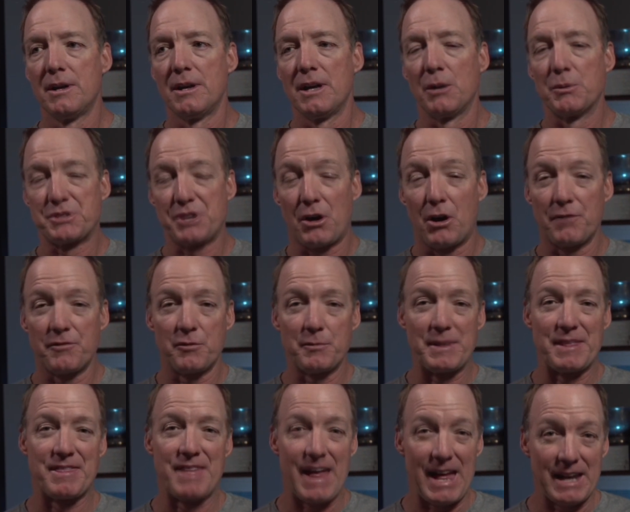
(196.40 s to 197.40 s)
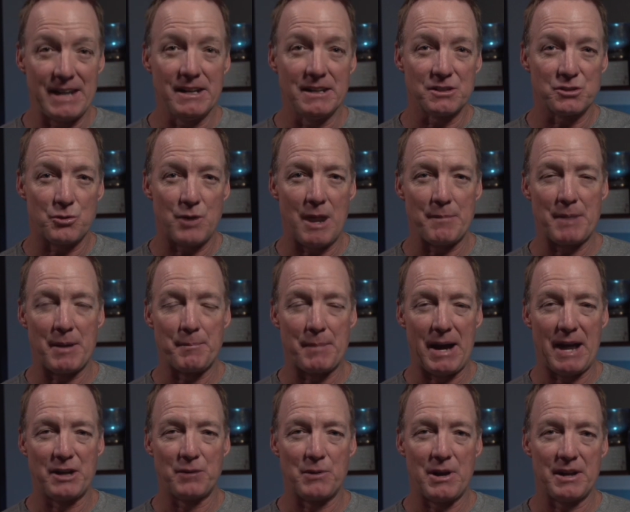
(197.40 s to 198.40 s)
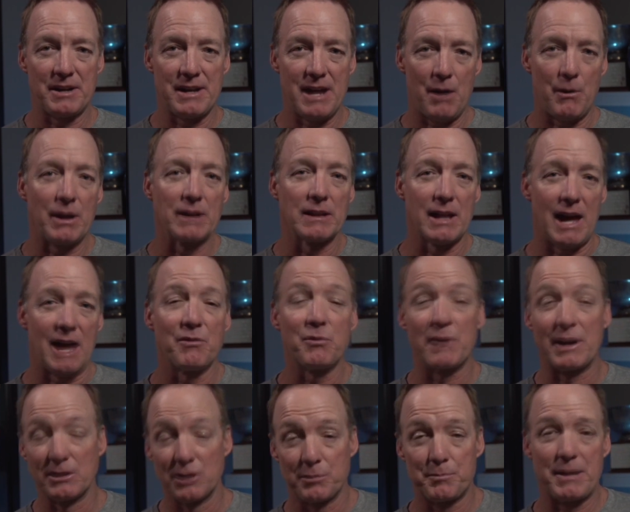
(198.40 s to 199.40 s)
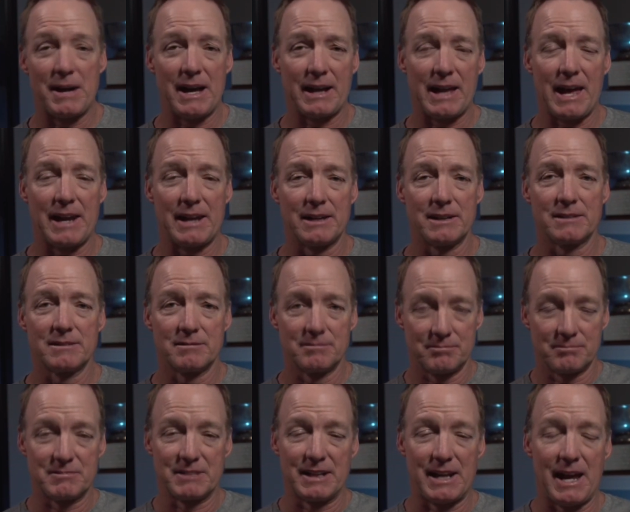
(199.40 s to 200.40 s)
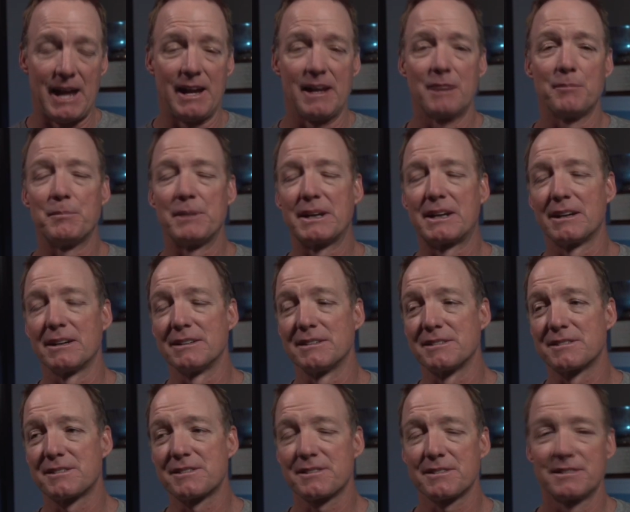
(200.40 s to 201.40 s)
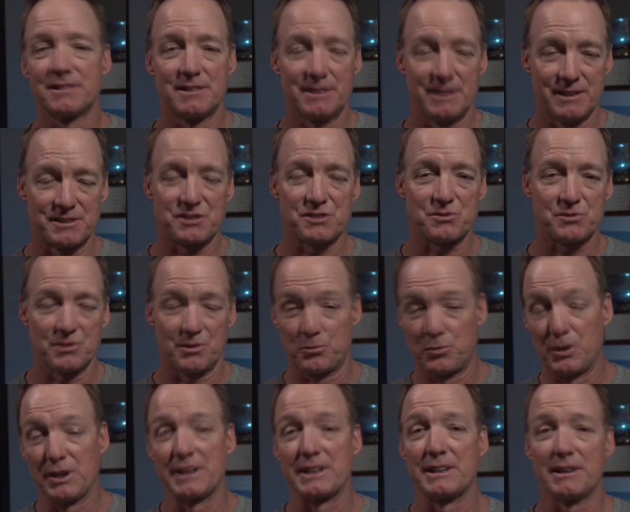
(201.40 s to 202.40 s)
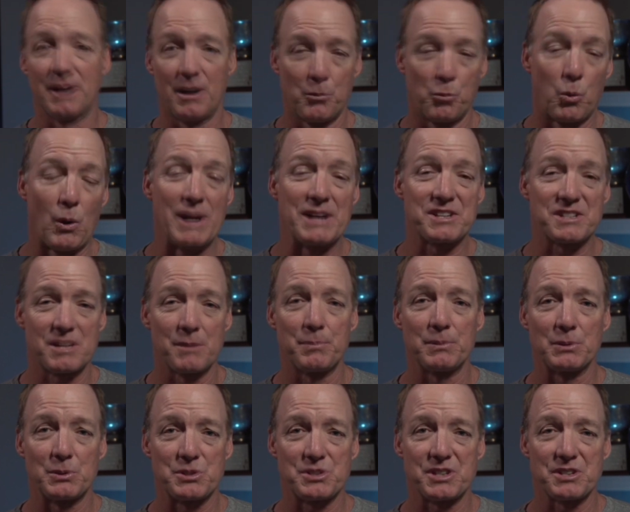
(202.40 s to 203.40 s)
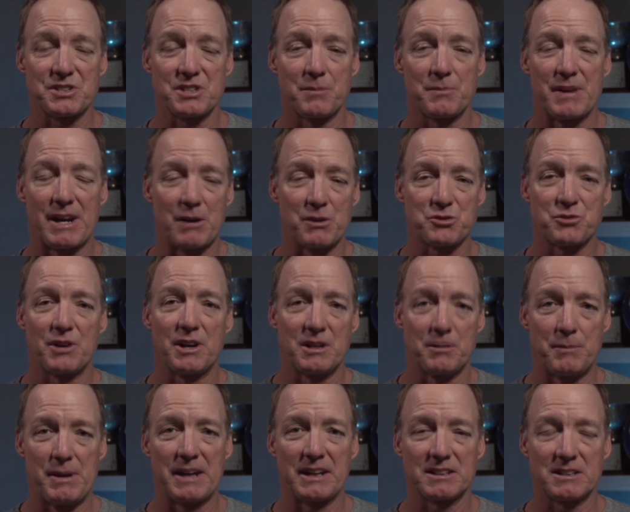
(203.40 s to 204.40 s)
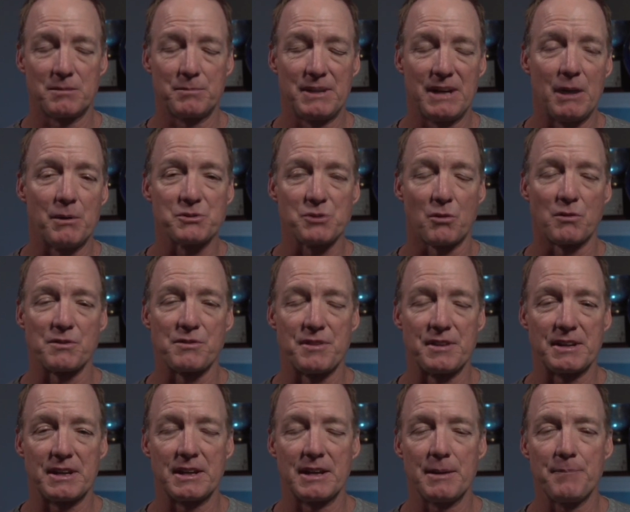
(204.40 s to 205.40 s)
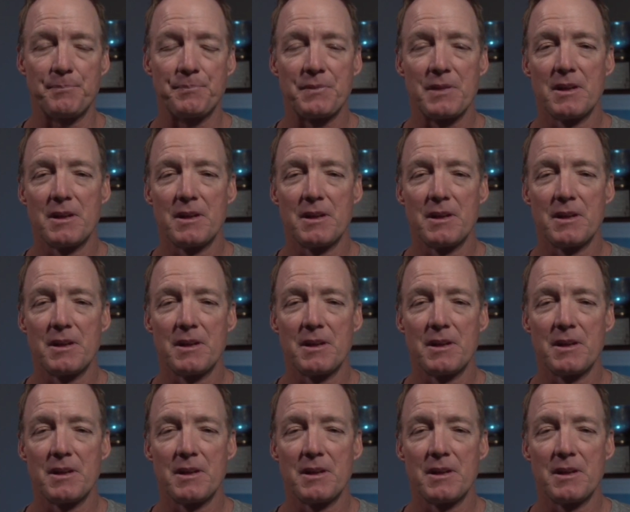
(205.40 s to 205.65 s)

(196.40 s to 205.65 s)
it was hard for me then to wrap my mind around it now. I laugh when I look back at it today because it's really a way simpler system than I was trying to make it to be. I was overthinking it.